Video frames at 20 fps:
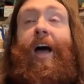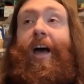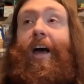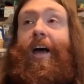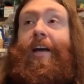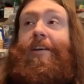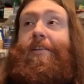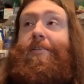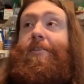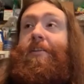
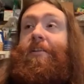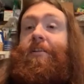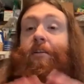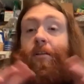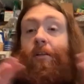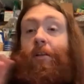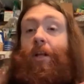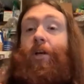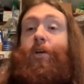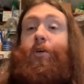as a
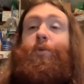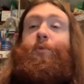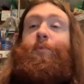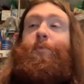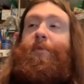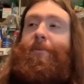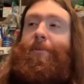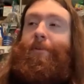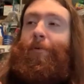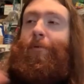globe,
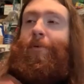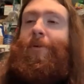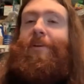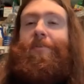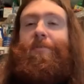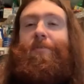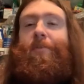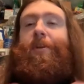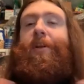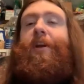we
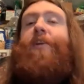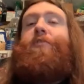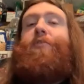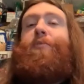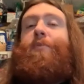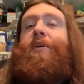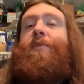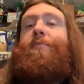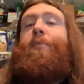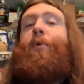have never
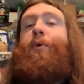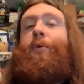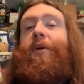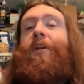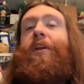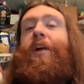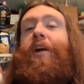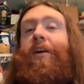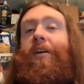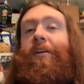been more
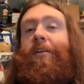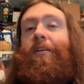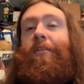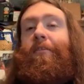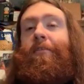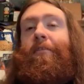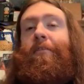connected.